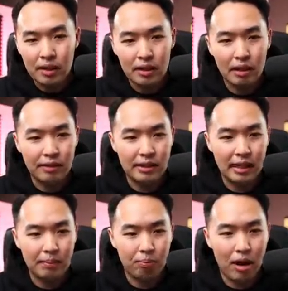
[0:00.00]
Kevin is
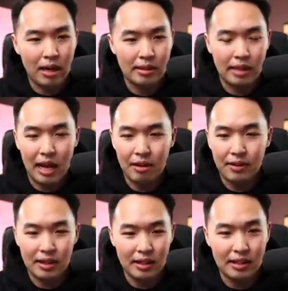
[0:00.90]
saying Brian is live.
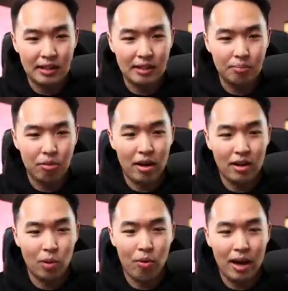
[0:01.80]
Uh,
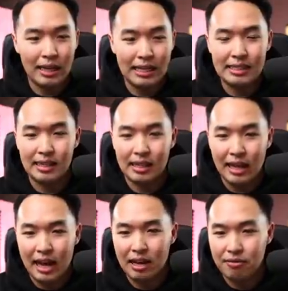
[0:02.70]
yo, Brian is
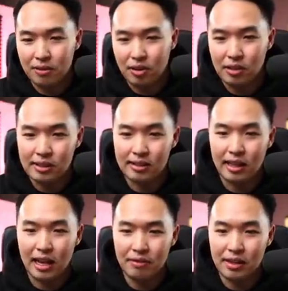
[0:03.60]
alive. Oh, he's
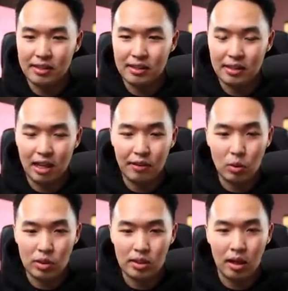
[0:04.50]
alive. Yes, he's alive. He
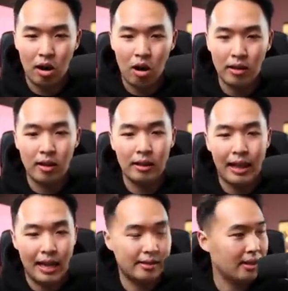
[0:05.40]
was on
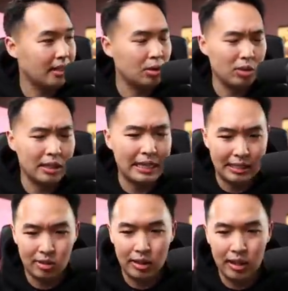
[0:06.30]
last. Uh, he was on
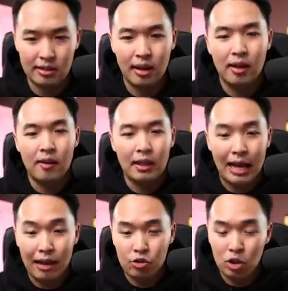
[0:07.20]
yesterday's
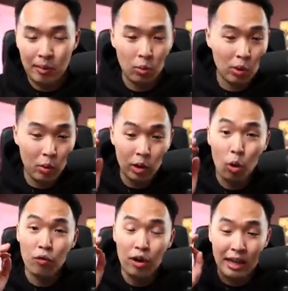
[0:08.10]
live stream, and we went
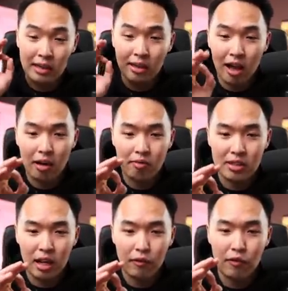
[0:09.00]
over a lot of
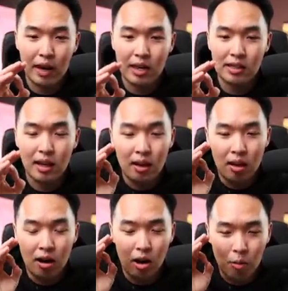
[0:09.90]
stuff. If you guys
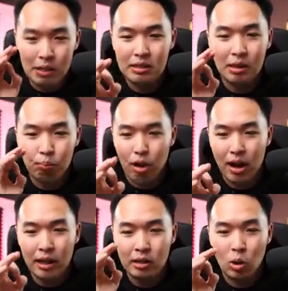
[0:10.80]
are missing
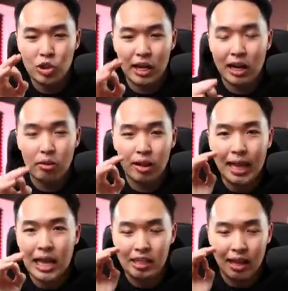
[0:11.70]
Brian, go check out the
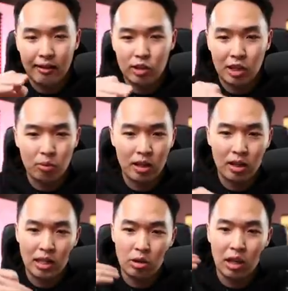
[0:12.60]
last live stream.
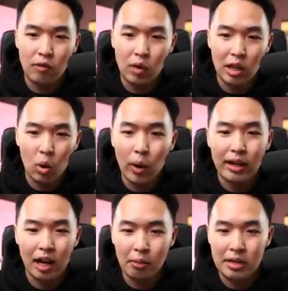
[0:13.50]
Uh, he'll give you a
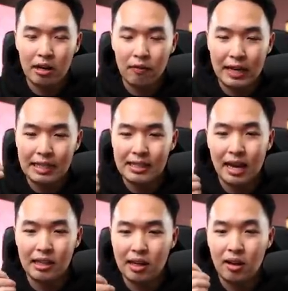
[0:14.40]
quick update of
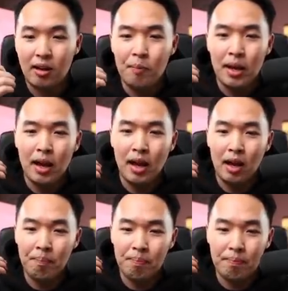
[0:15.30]
exactly
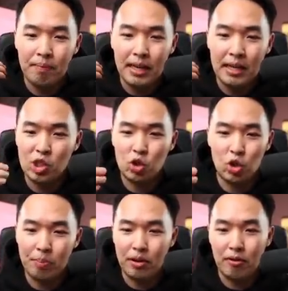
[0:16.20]
um, his
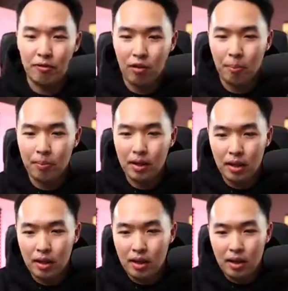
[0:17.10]
trip from
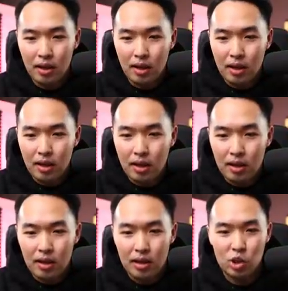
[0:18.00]

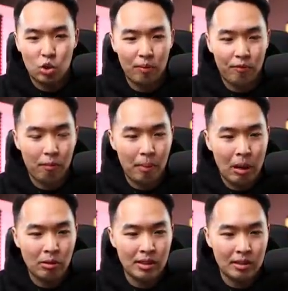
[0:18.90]
his trip from the
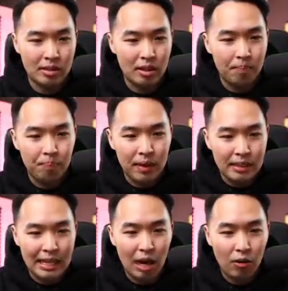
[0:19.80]
mountains.
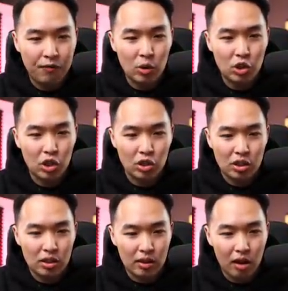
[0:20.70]
Dow
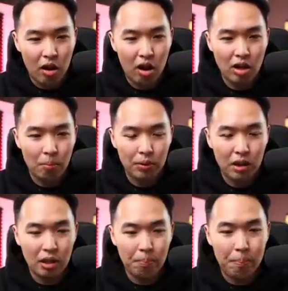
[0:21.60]
futures on
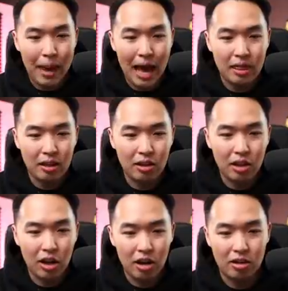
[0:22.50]
bloodbath
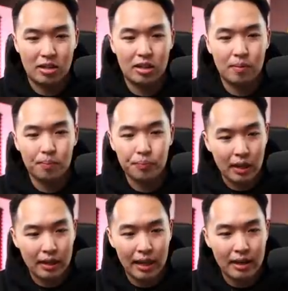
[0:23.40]
alert.
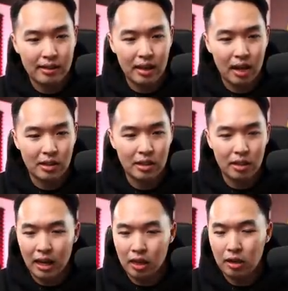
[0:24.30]
That is not
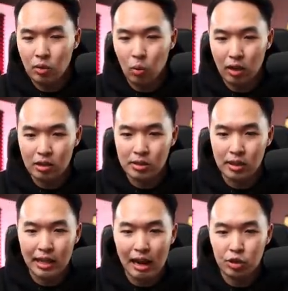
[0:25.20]
good. Anthony, welcome to
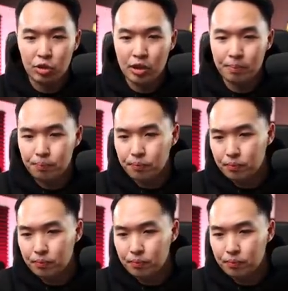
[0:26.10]
the live stream.